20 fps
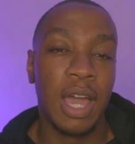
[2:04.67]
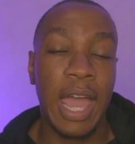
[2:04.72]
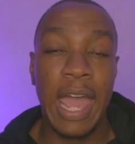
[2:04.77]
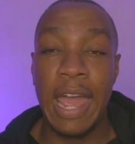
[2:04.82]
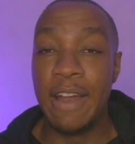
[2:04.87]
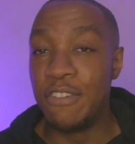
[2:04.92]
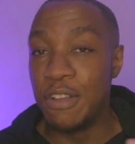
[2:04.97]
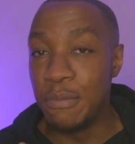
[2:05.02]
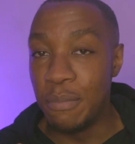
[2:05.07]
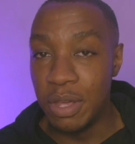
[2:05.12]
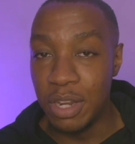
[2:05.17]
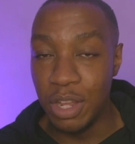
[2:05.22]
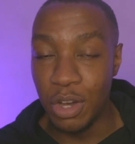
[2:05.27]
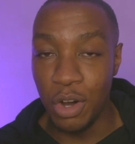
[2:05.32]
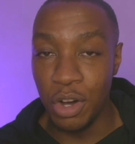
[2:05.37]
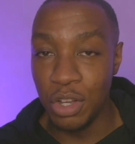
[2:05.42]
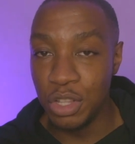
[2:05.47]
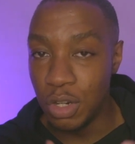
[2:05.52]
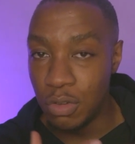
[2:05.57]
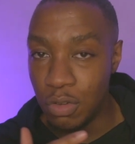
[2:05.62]
Every
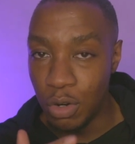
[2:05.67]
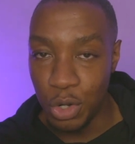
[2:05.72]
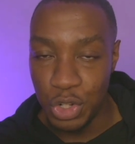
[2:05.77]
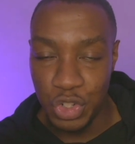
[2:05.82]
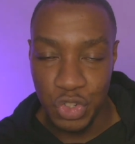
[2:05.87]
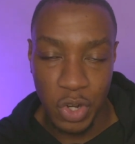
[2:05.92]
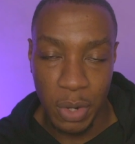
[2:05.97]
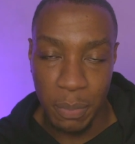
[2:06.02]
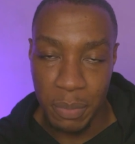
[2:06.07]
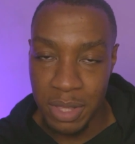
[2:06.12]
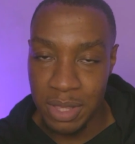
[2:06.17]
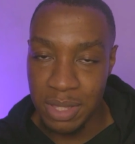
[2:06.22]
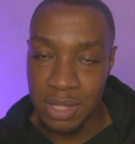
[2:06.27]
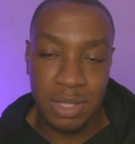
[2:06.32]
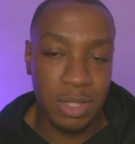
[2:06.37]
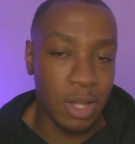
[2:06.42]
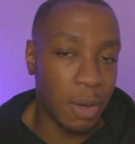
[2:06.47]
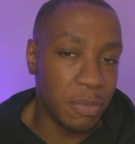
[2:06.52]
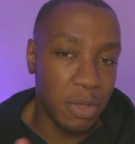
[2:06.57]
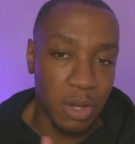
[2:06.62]
minute on the road trip, it's
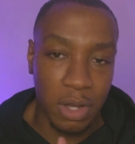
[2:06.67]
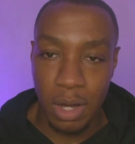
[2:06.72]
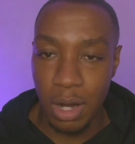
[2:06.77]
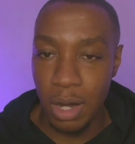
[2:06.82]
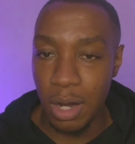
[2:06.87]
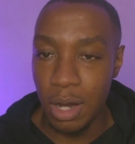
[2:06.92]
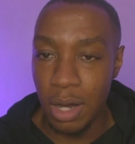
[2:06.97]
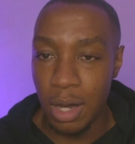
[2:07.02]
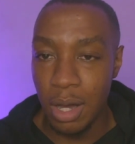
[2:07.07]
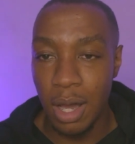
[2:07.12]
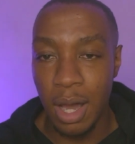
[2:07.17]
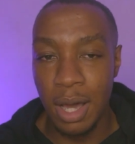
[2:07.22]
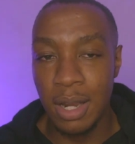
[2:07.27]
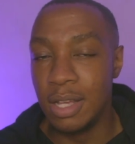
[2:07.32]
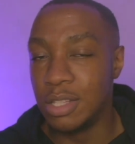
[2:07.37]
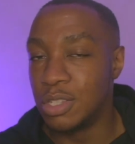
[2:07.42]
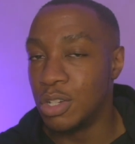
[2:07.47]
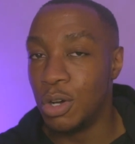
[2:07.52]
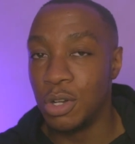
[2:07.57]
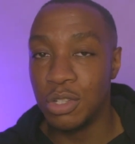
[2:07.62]
stop the car, I
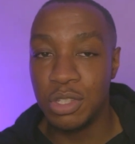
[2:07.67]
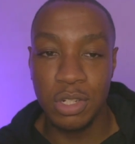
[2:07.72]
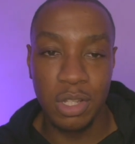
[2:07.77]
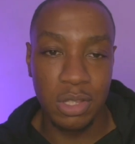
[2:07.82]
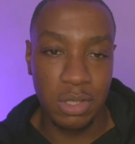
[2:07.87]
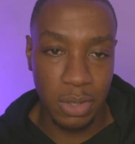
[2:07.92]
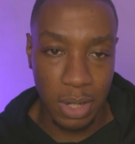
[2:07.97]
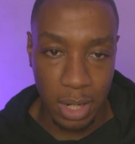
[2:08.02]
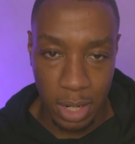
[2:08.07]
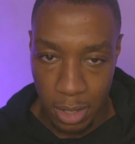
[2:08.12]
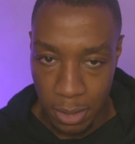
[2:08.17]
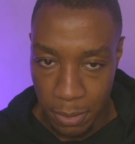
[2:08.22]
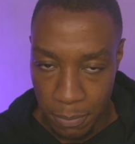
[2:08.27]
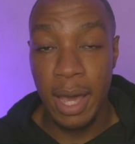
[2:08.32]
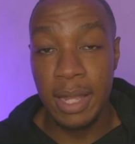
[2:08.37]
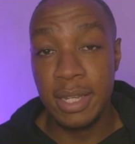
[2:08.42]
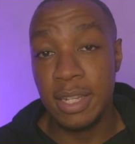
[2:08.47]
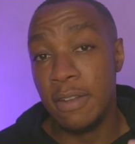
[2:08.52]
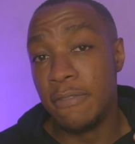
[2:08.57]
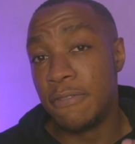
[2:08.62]
need to go to the toilet.
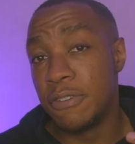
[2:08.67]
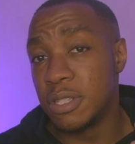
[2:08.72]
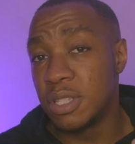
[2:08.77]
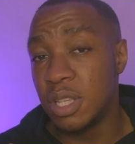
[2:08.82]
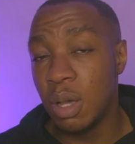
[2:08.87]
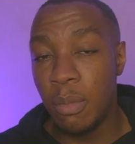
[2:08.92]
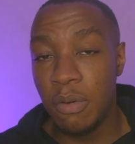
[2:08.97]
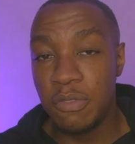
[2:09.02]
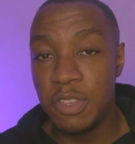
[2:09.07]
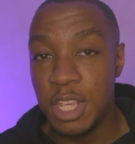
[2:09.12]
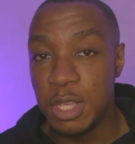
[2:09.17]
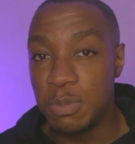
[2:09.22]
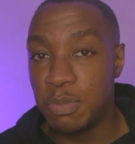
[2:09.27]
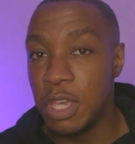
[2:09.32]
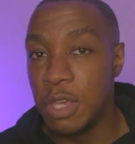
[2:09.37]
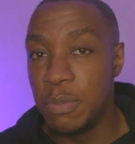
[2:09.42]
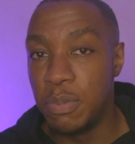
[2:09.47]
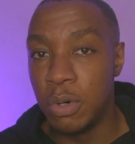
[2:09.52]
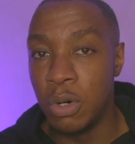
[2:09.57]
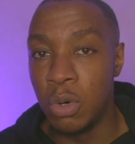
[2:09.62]
And then for some of these
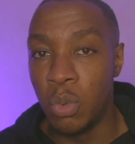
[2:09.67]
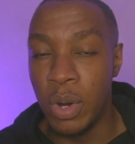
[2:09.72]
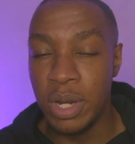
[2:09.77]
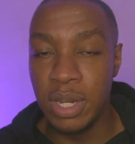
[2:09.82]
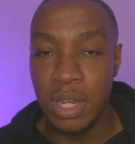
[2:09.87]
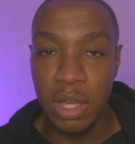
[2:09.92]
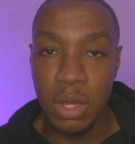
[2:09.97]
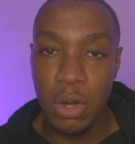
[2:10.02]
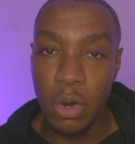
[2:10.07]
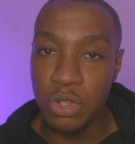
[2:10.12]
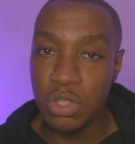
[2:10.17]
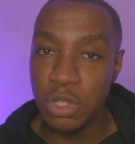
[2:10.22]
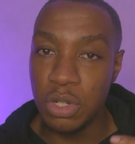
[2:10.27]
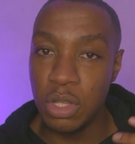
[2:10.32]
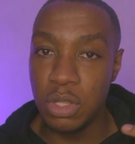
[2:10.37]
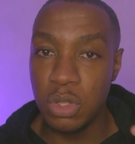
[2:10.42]
people, when they go to the